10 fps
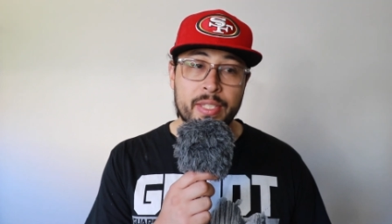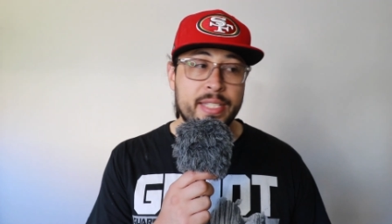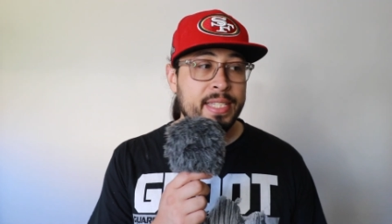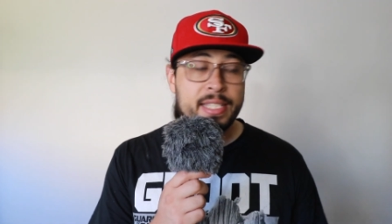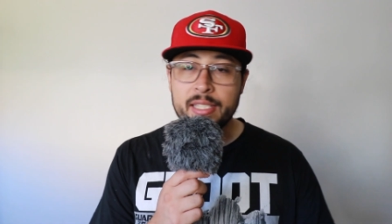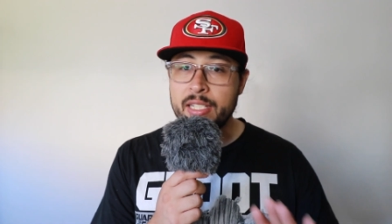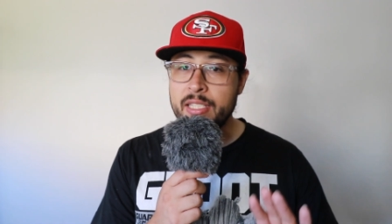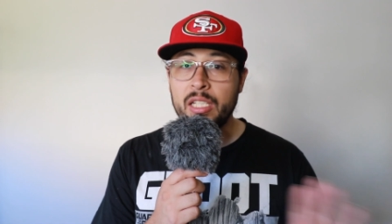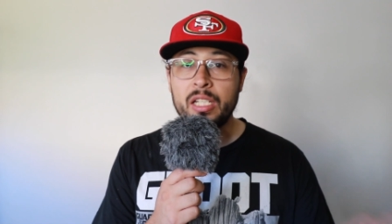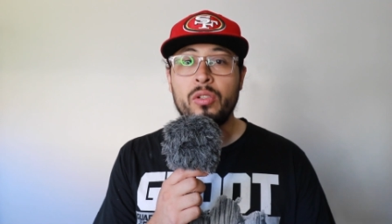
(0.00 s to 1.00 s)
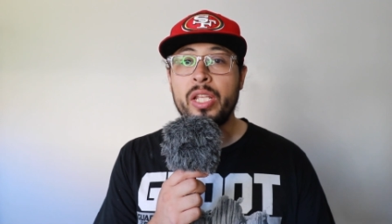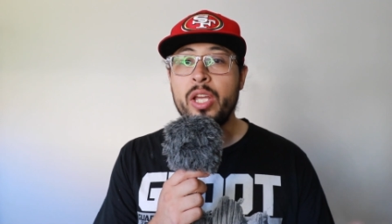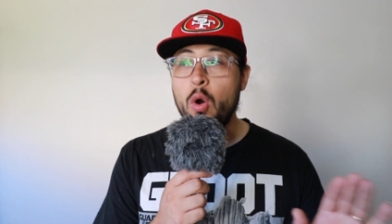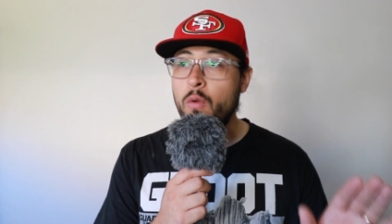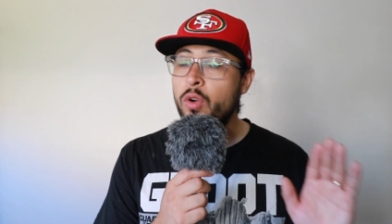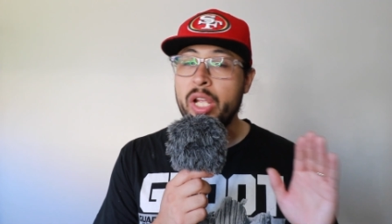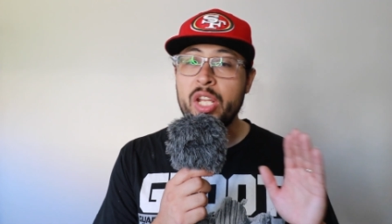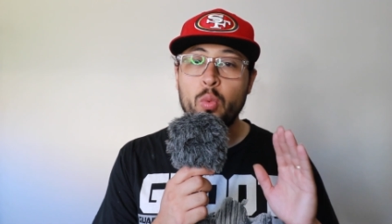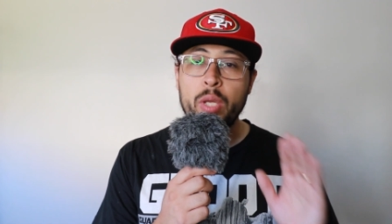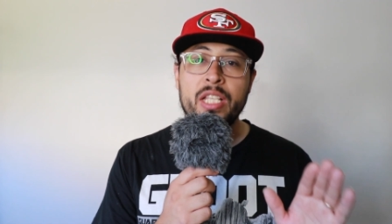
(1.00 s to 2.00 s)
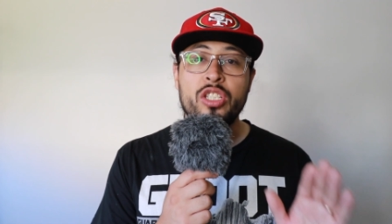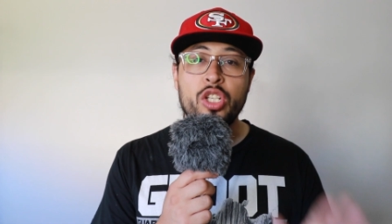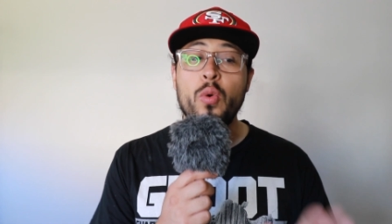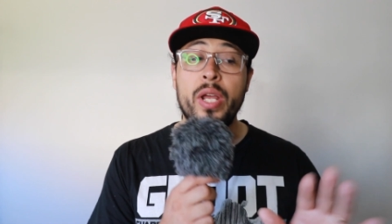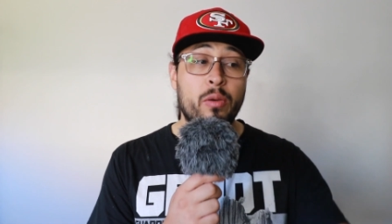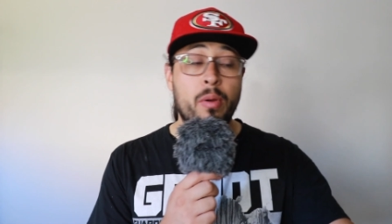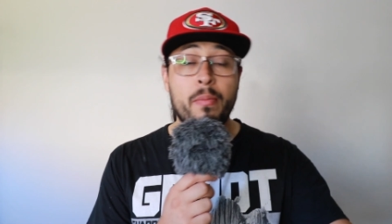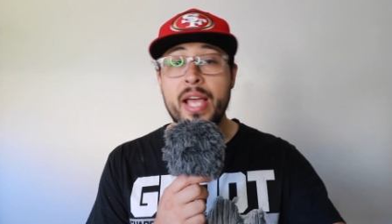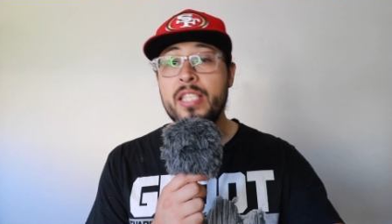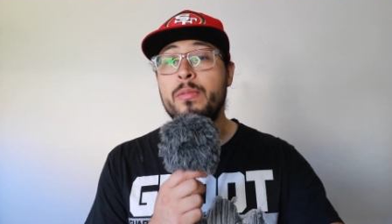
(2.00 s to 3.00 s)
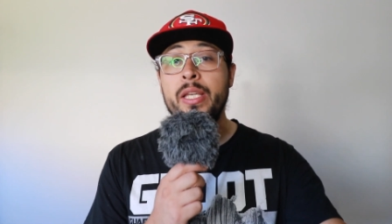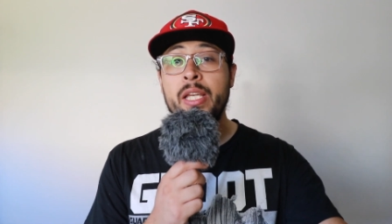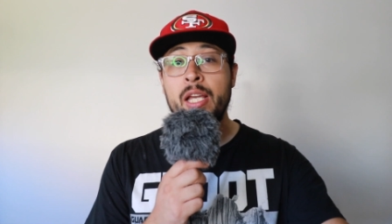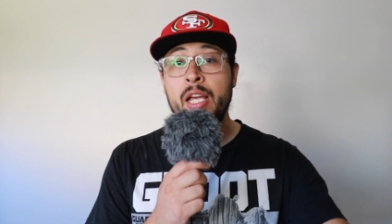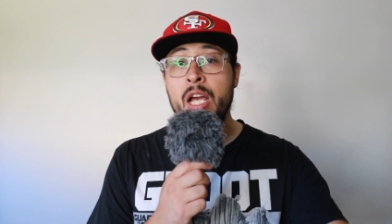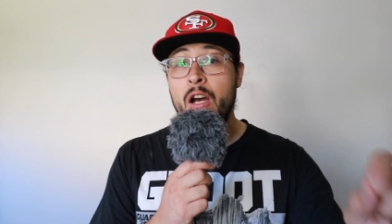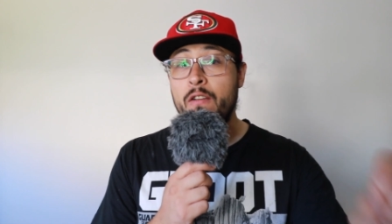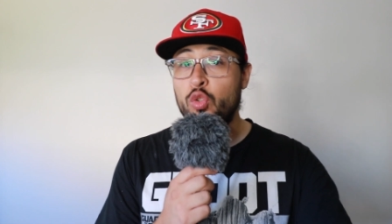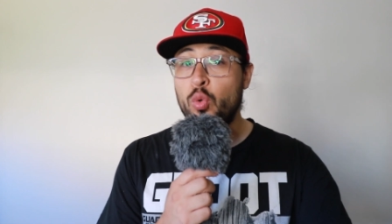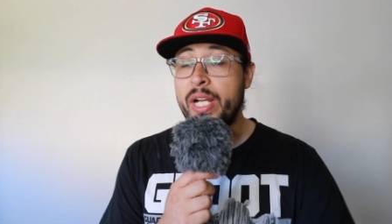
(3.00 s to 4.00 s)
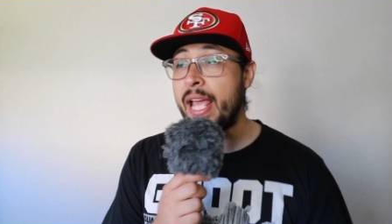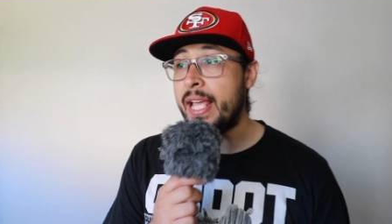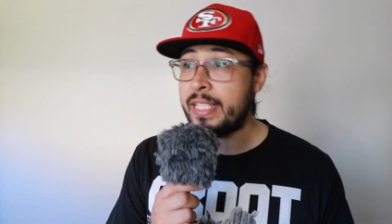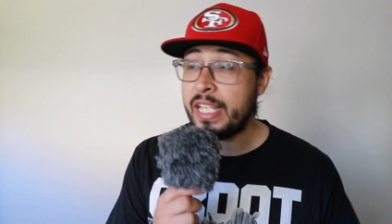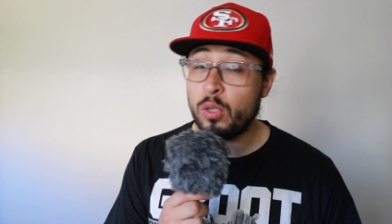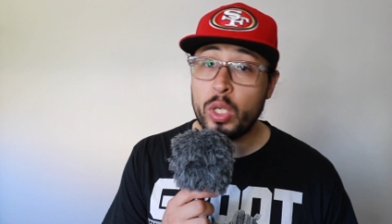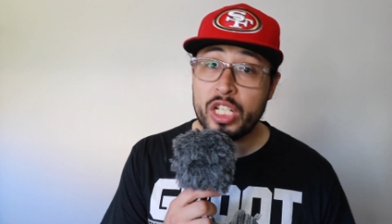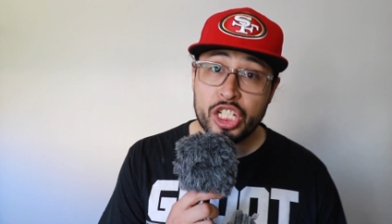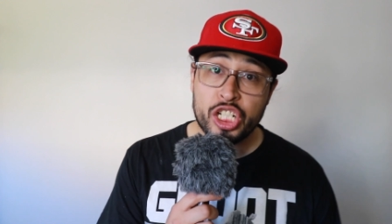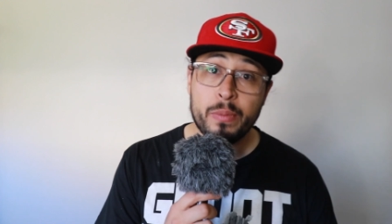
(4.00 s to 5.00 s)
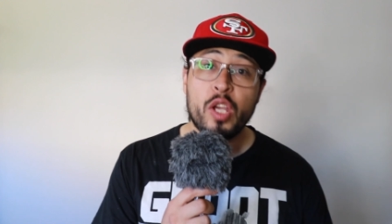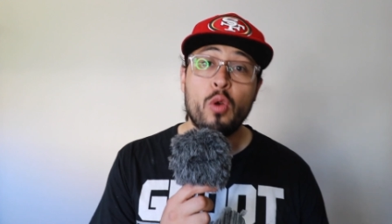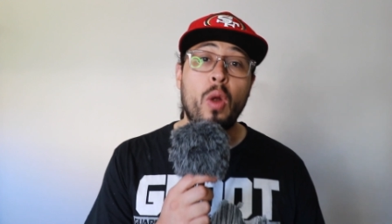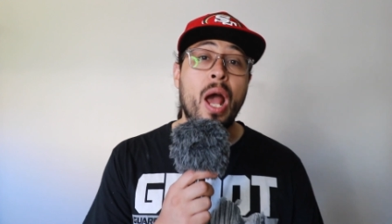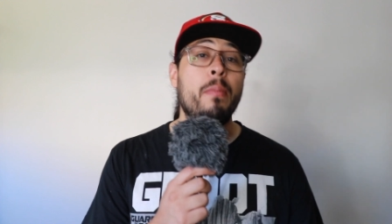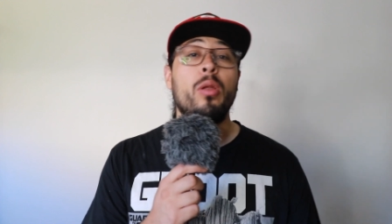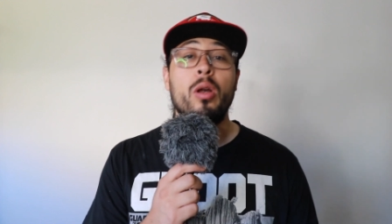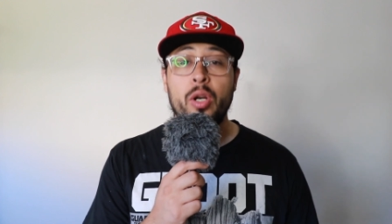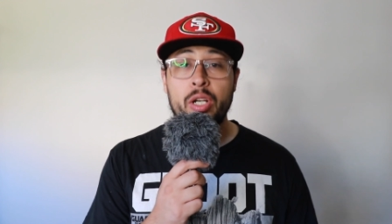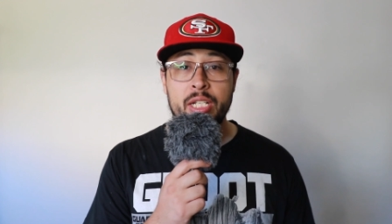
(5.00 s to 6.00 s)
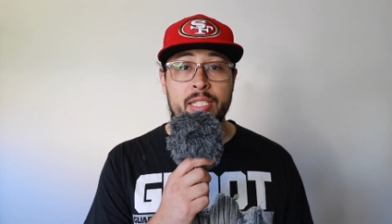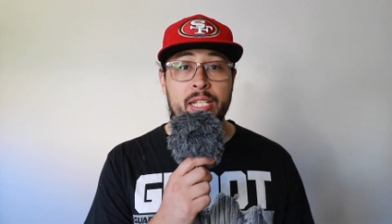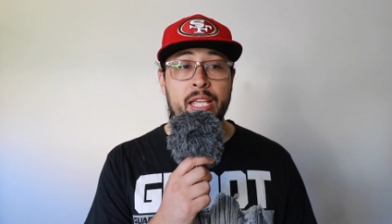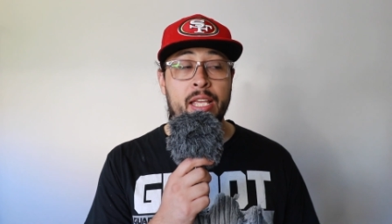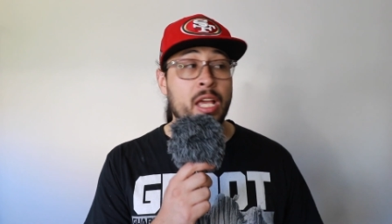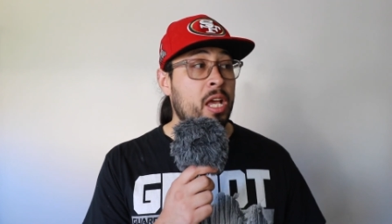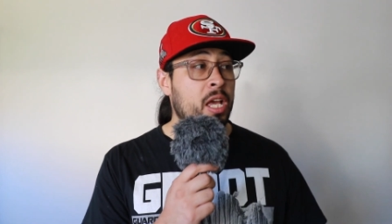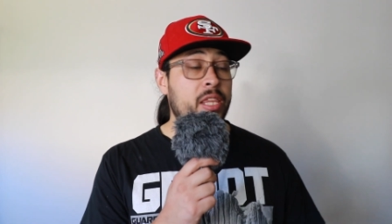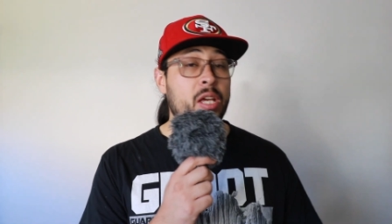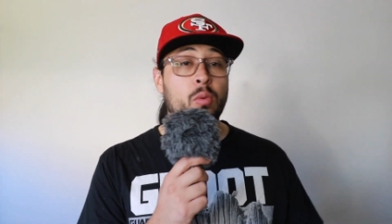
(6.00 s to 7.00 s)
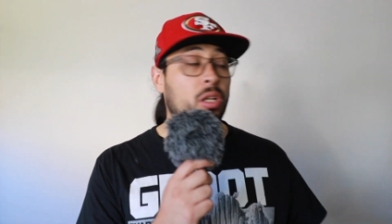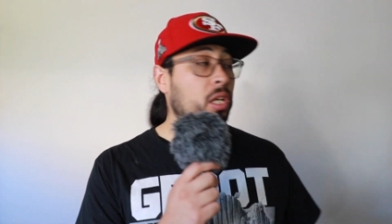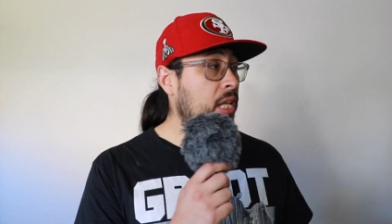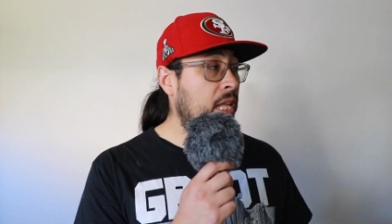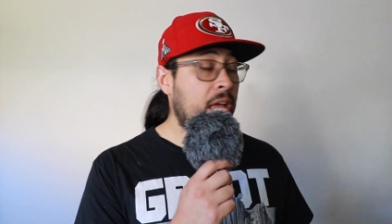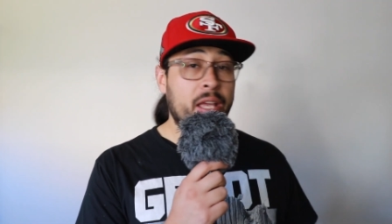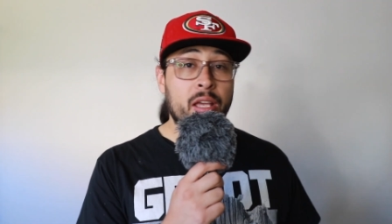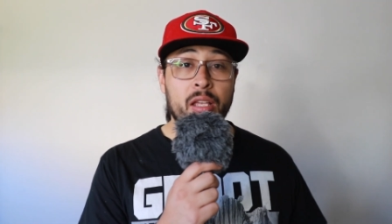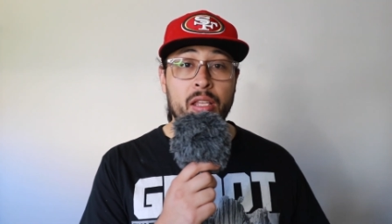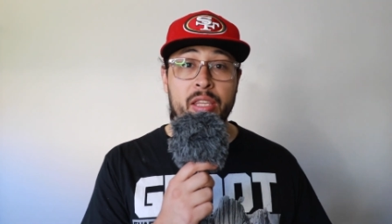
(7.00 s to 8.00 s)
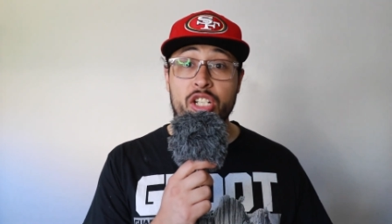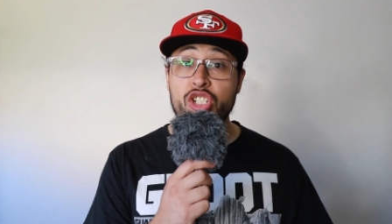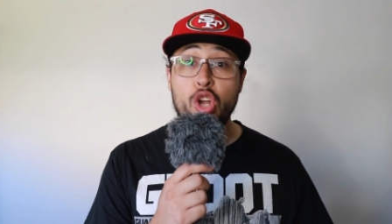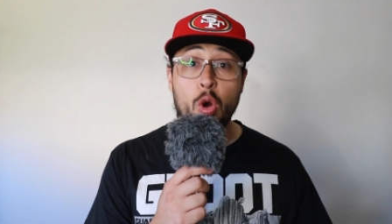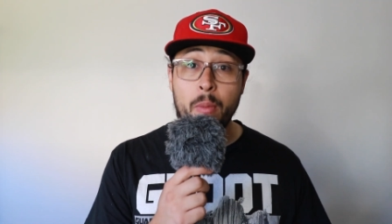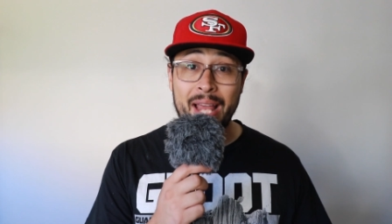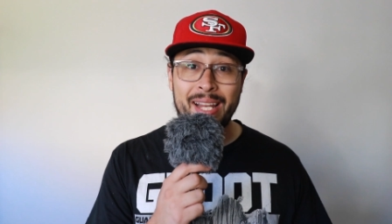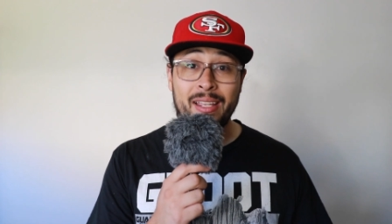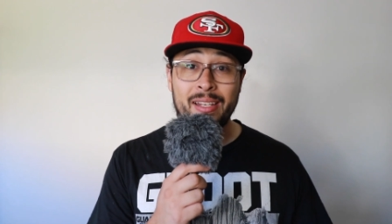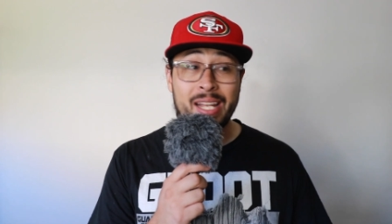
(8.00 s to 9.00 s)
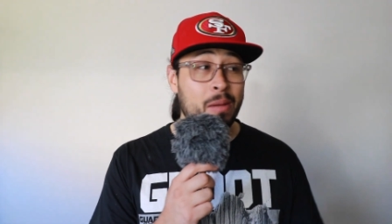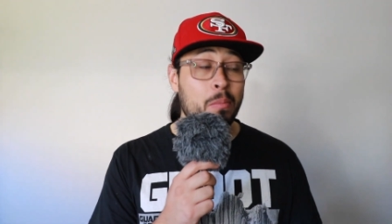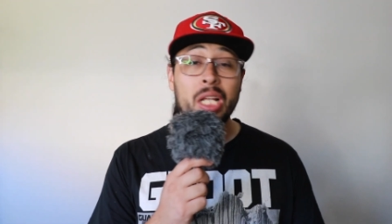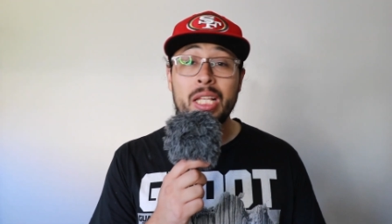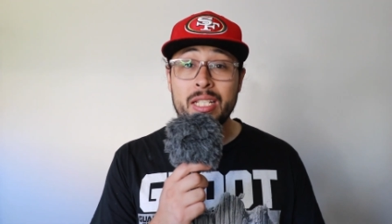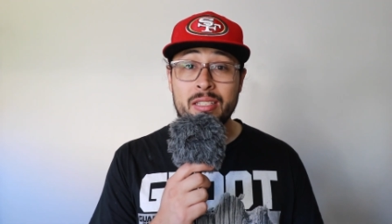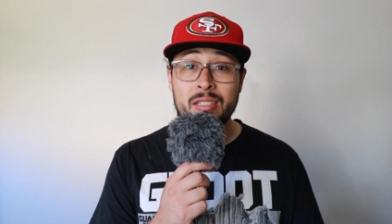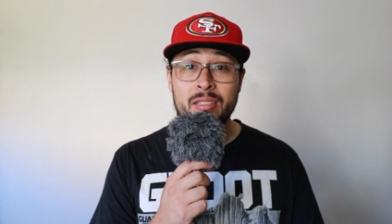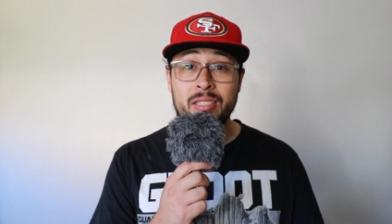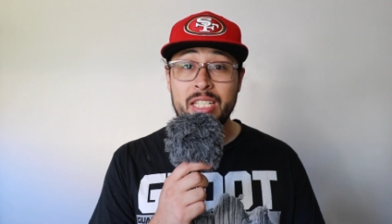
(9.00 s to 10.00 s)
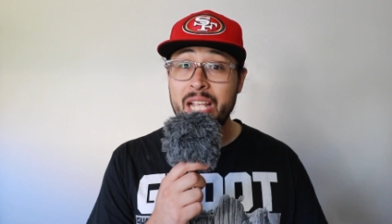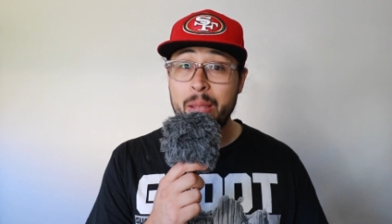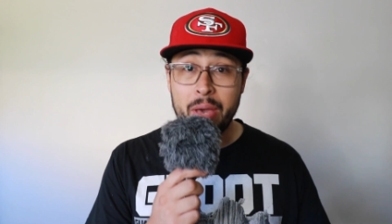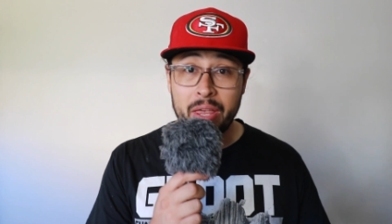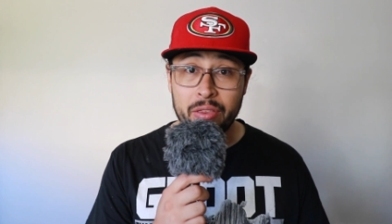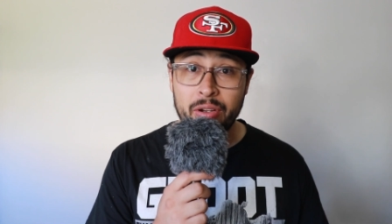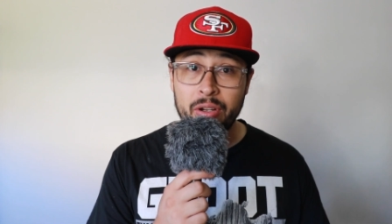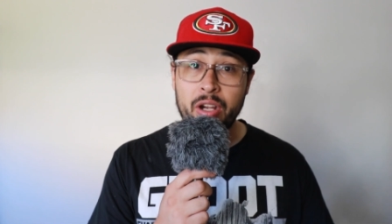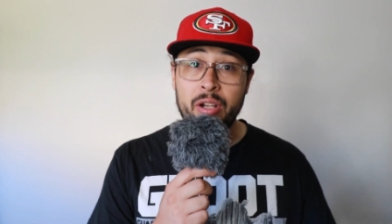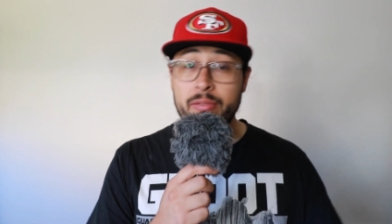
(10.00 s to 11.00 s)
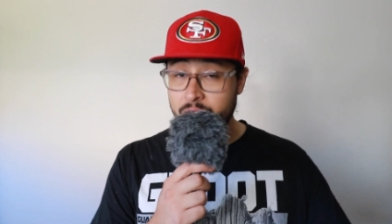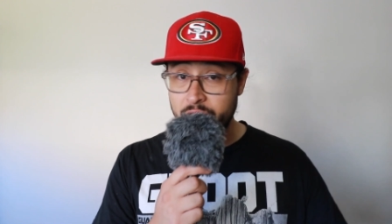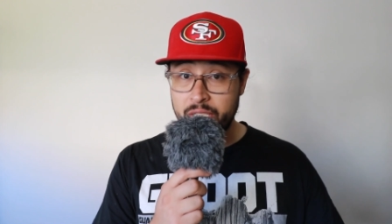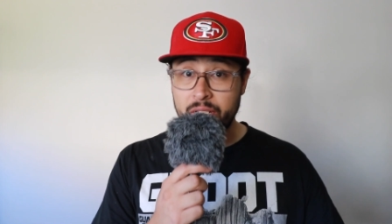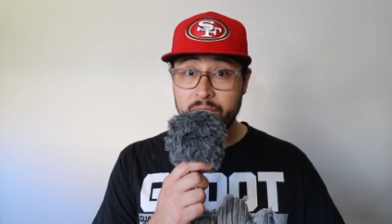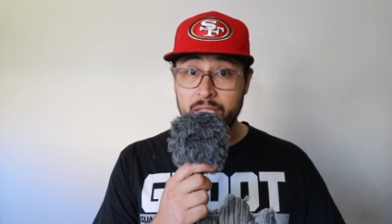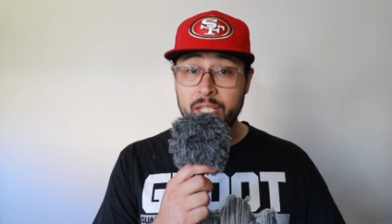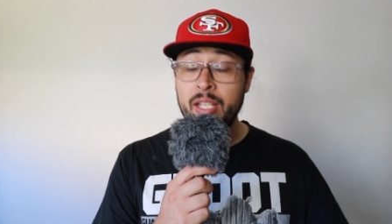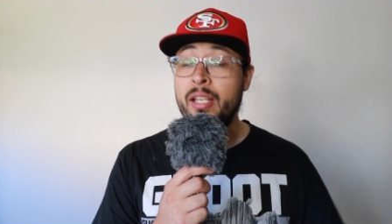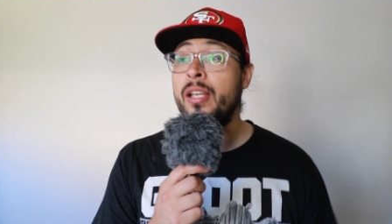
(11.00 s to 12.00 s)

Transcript: The season is literally over in week two, and it reminds me of 2018 when Jimmy Garoppolo hurt his knee. Then we're looking like there's nobody. Nick Mullins, CJ Beathard, you seriously?